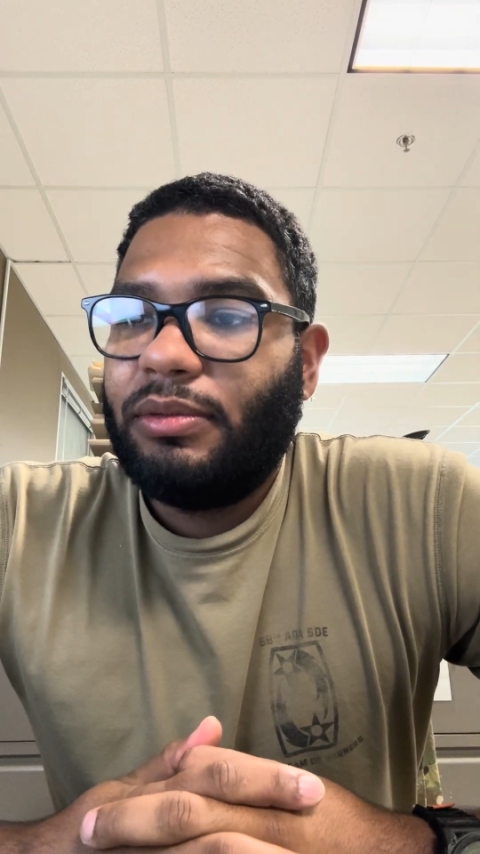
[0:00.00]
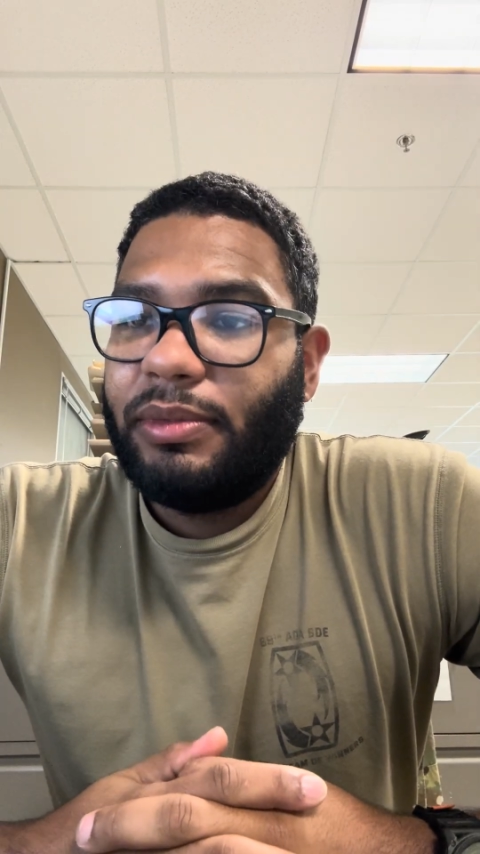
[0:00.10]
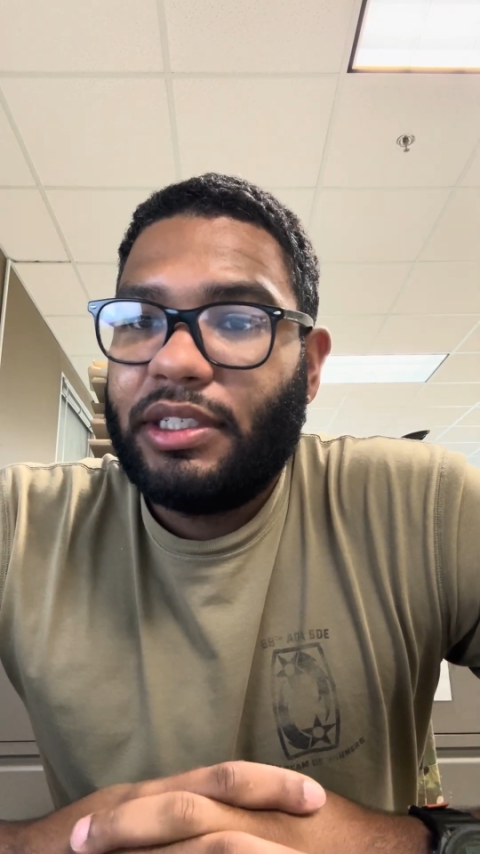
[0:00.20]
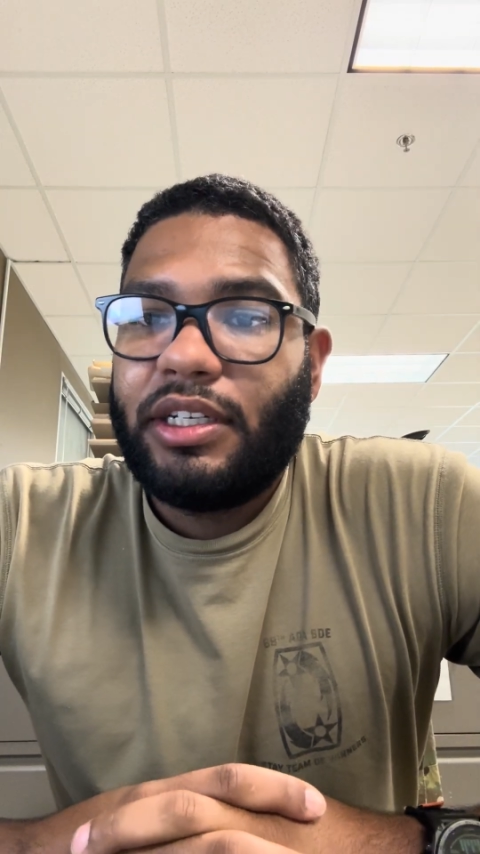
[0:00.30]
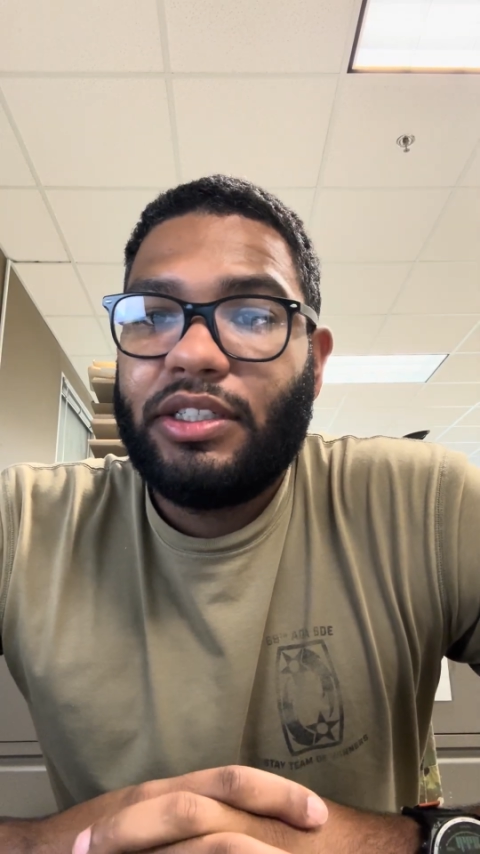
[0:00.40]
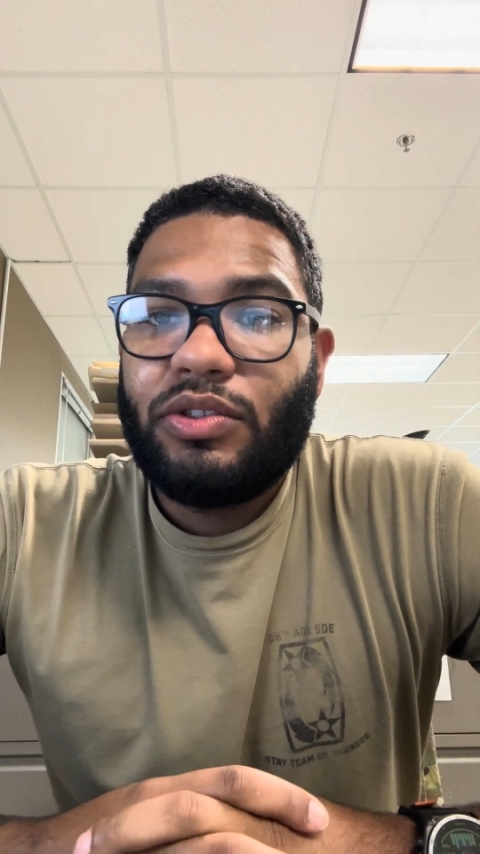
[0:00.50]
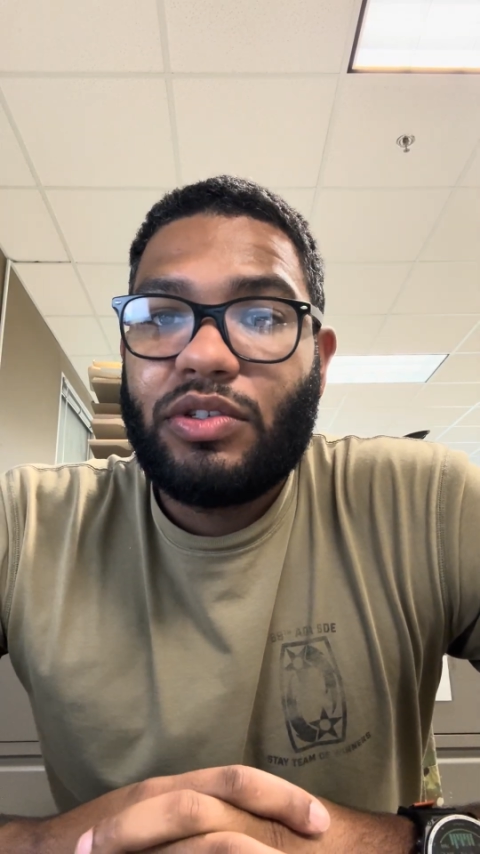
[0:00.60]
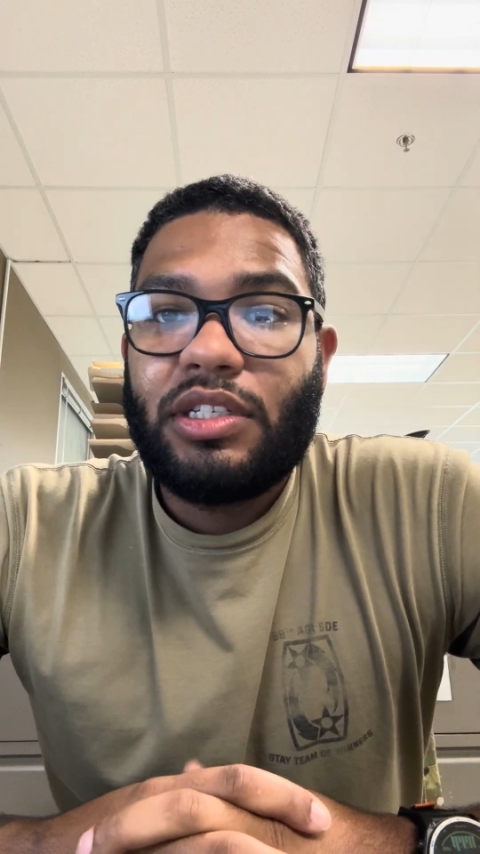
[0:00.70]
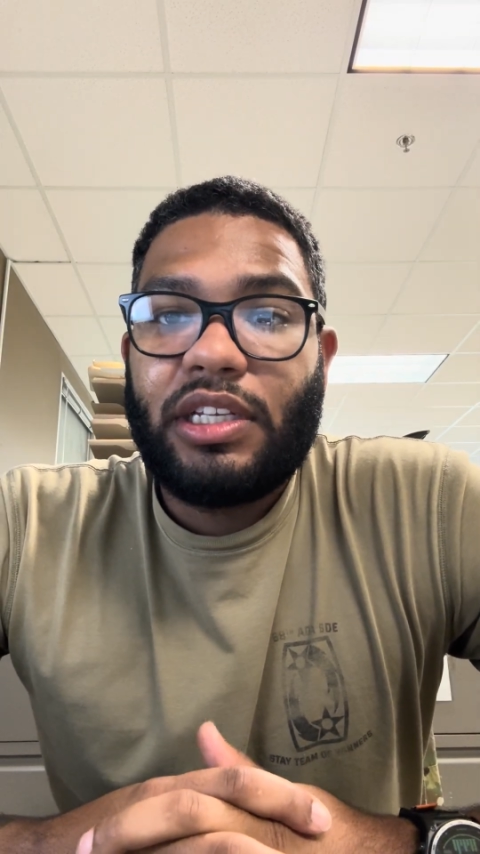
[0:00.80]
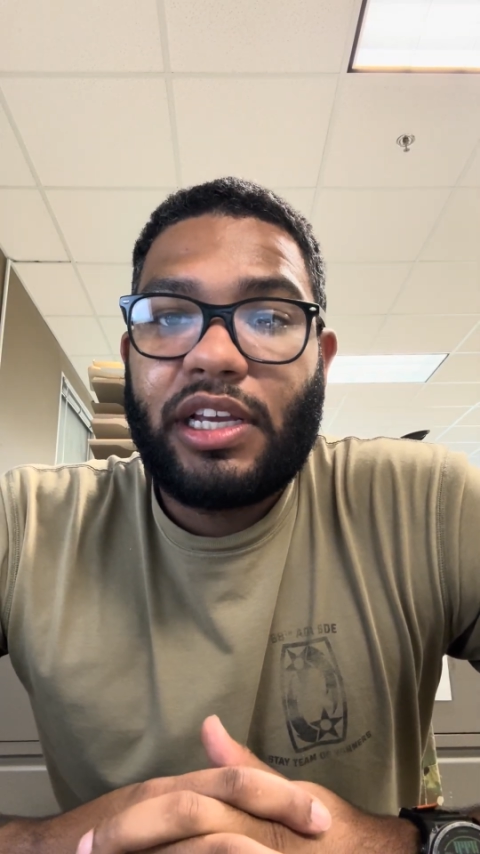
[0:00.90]
The military
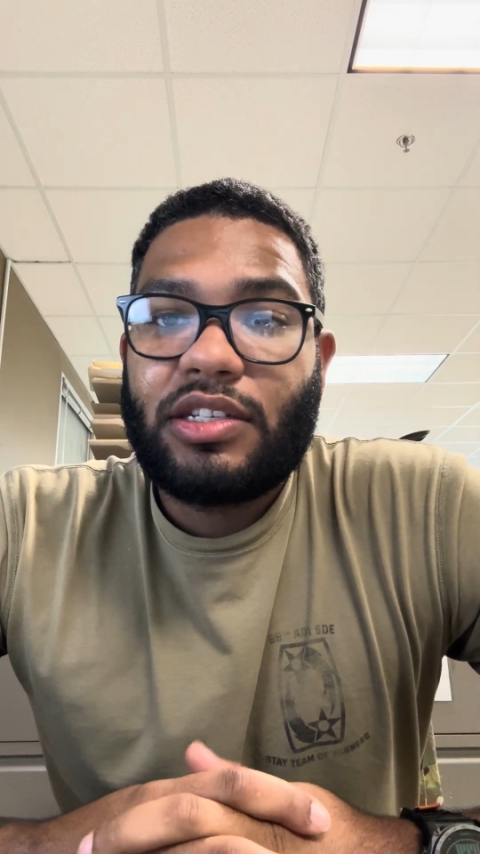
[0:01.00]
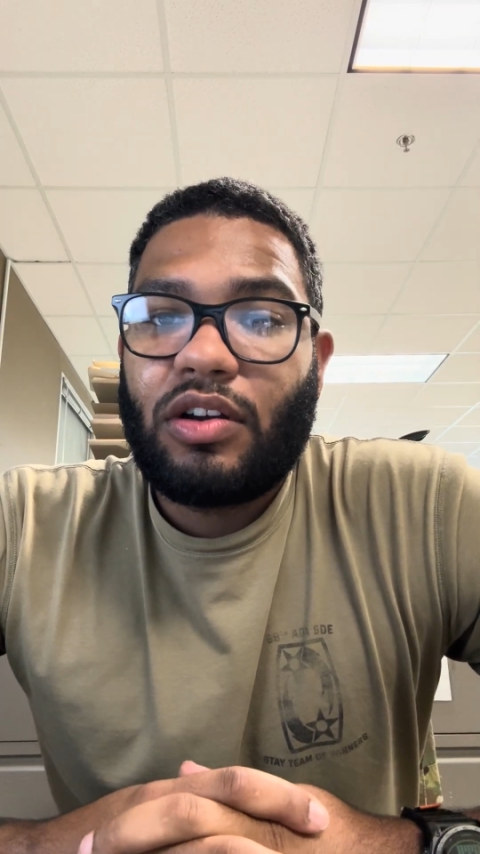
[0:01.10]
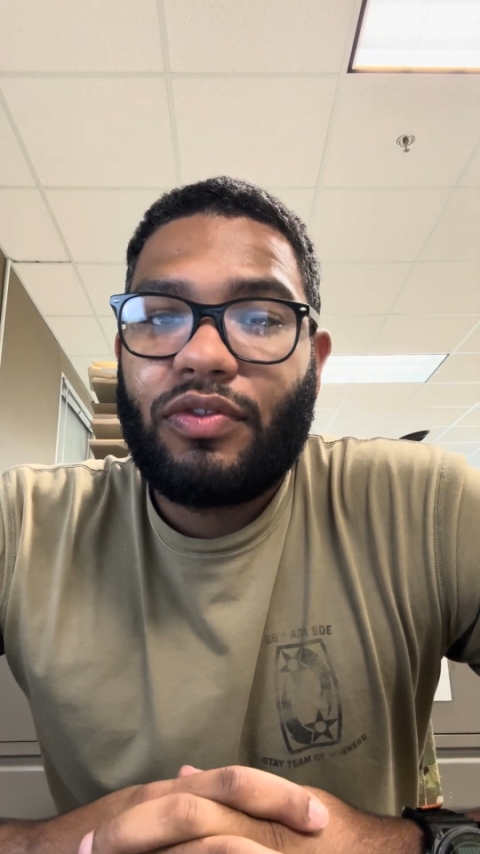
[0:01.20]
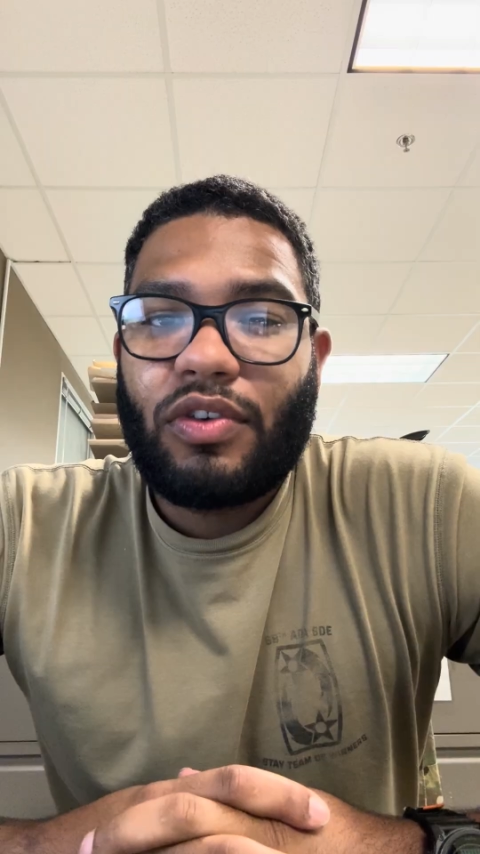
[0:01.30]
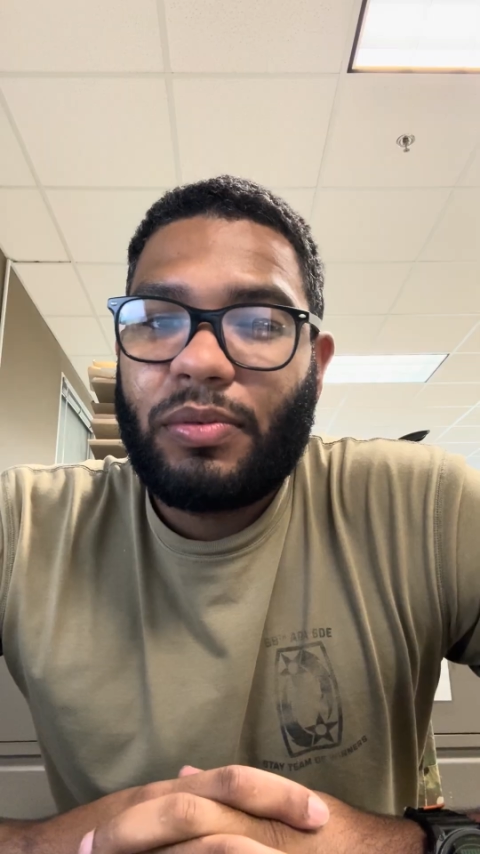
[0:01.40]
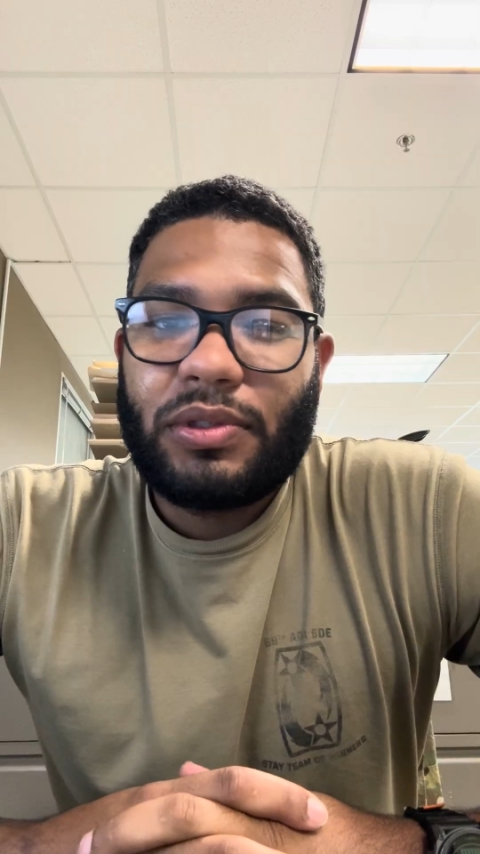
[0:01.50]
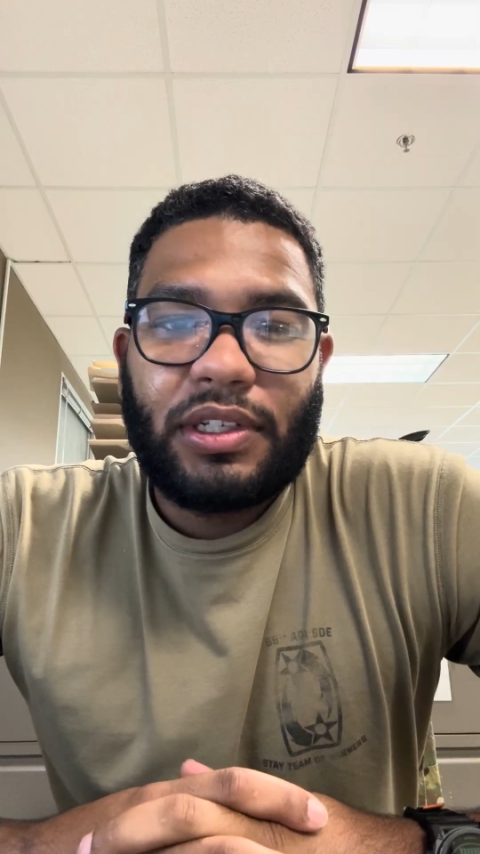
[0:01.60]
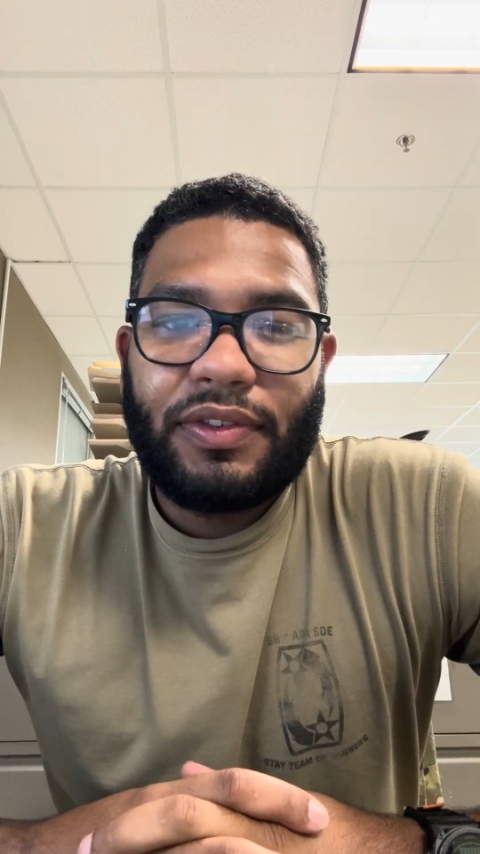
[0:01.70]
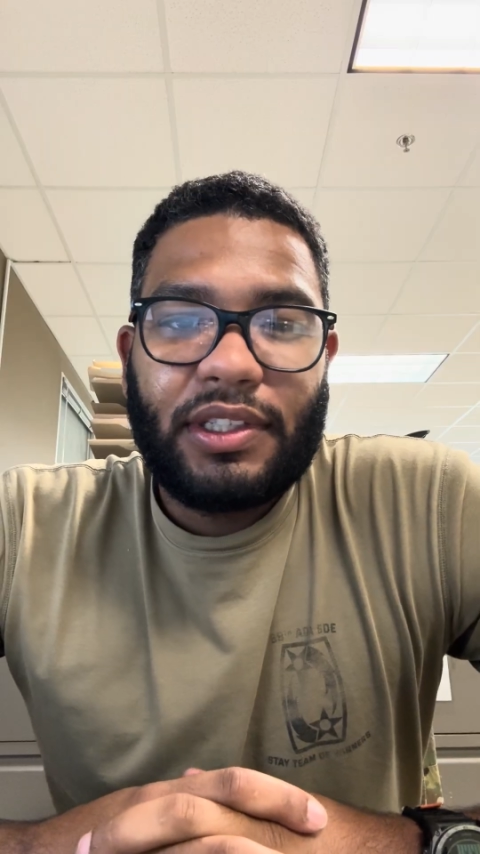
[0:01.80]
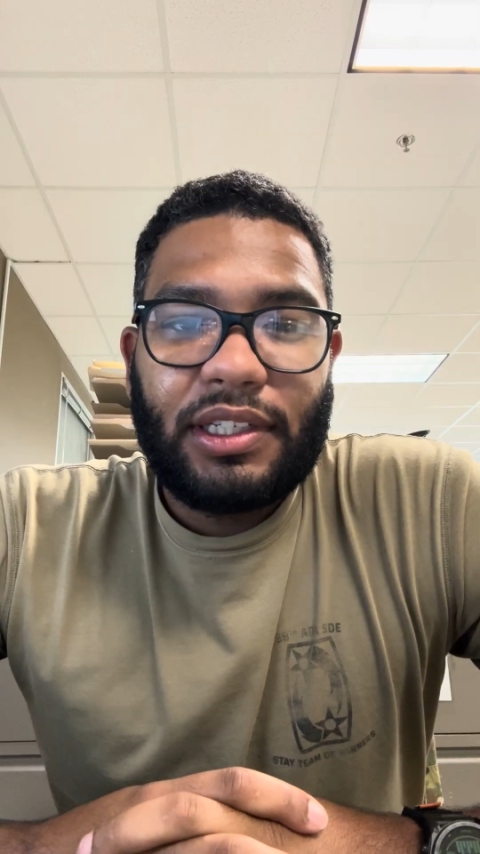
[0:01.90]
uses the ESR for almost
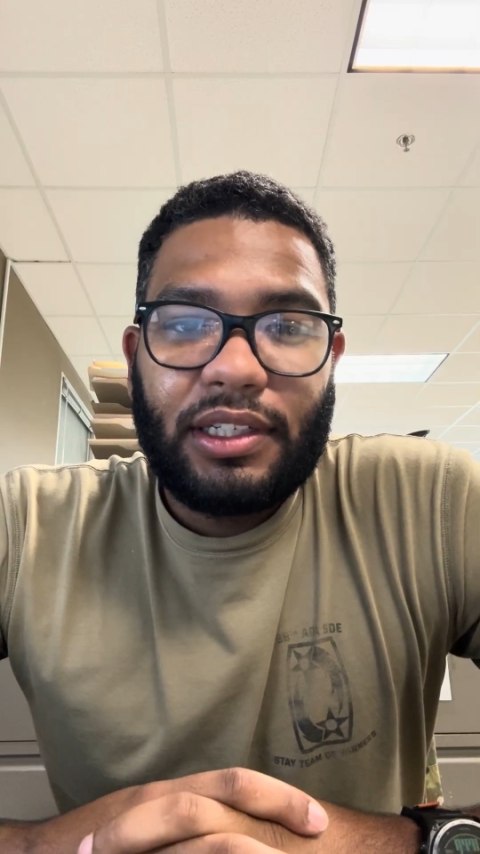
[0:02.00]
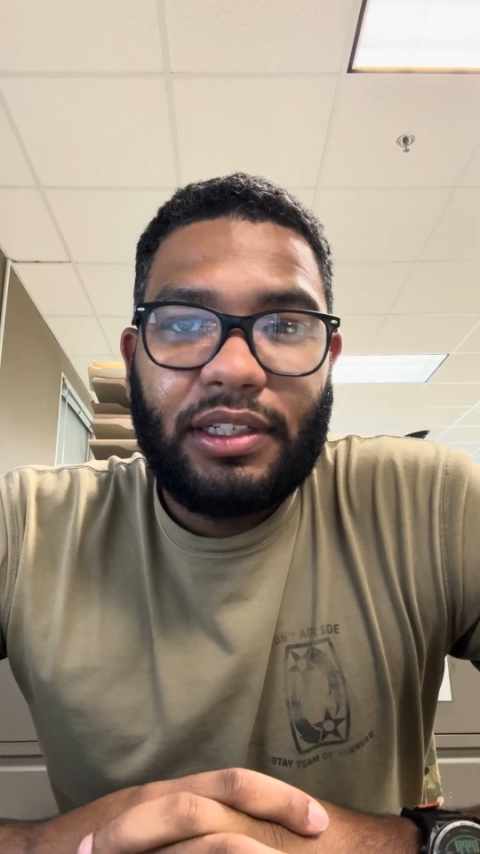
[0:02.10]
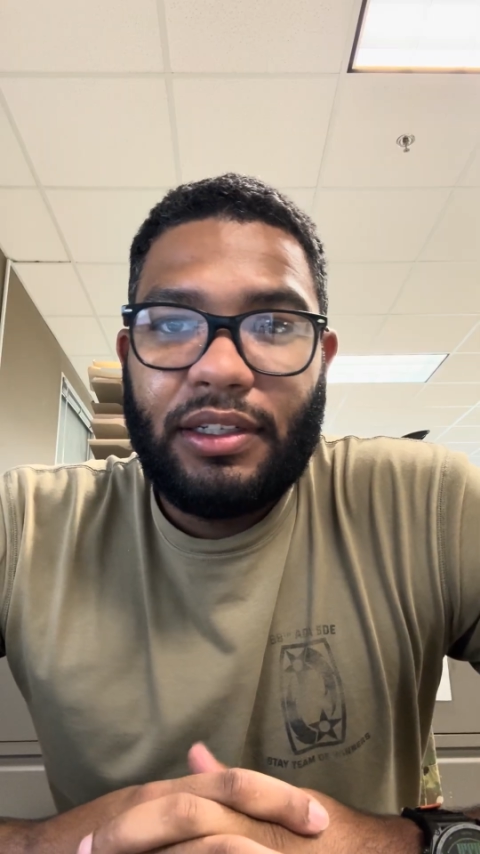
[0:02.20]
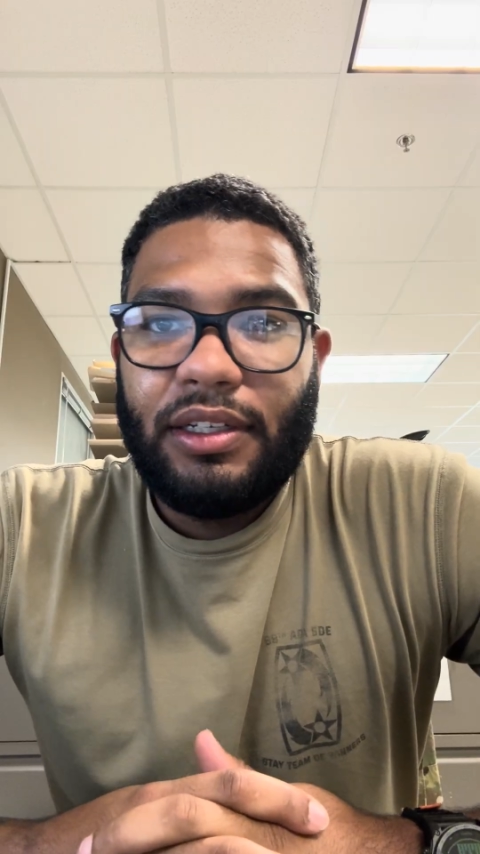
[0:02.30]
everything.